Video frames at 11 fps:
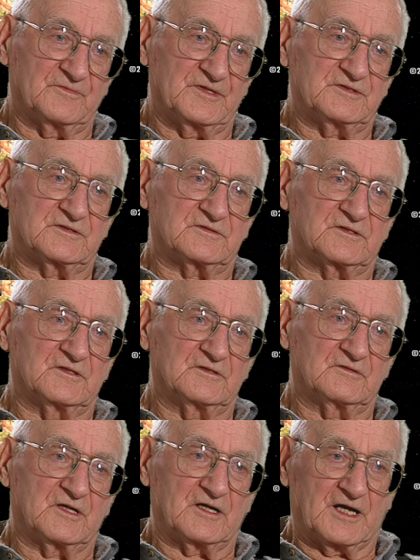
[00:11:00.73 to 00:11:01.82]
me that
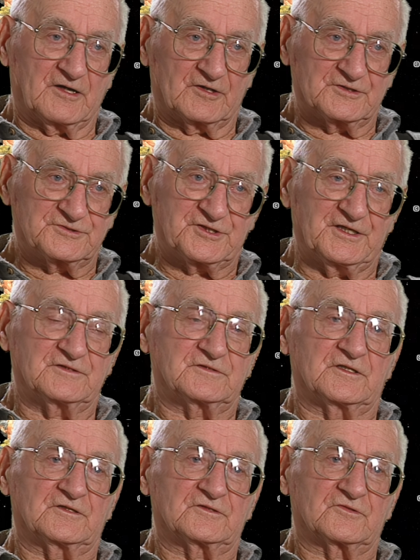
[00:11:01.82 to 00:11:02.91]
I ought to change
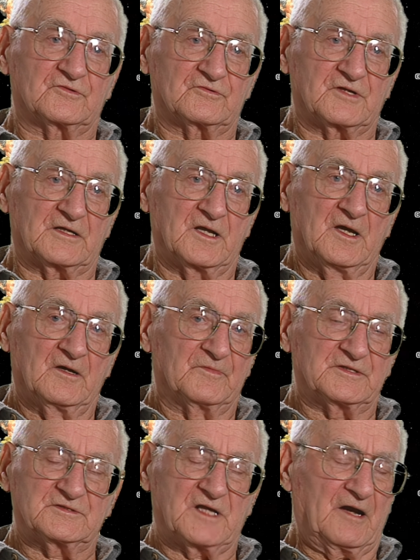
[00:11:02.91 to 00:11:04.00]
this or that.
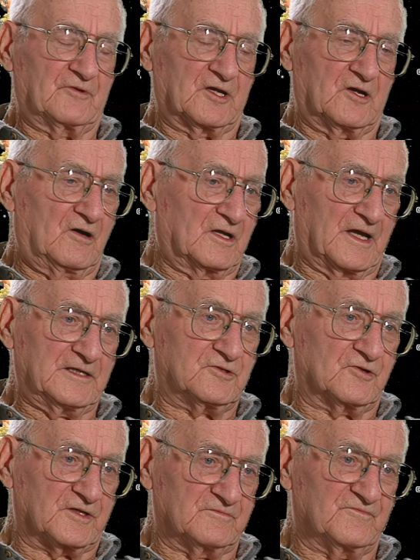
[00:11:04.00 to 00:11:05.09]
But as I recall, I
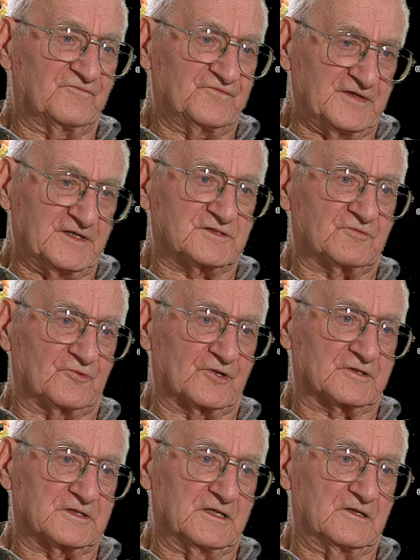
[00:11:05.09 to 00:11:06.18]
took him finished
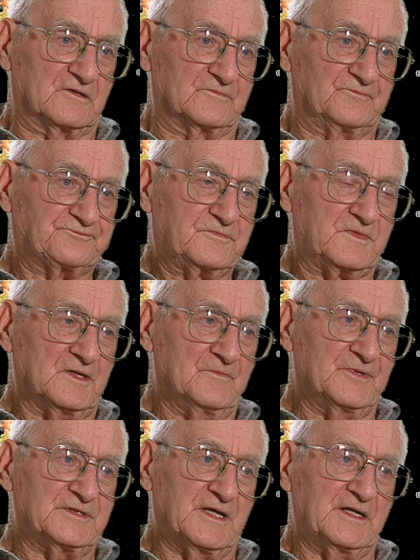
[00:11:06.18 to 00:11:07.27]
work down.
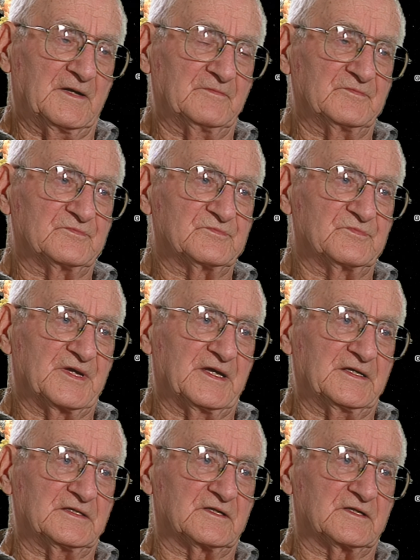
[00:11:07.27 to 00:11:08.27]
But then I'm beginning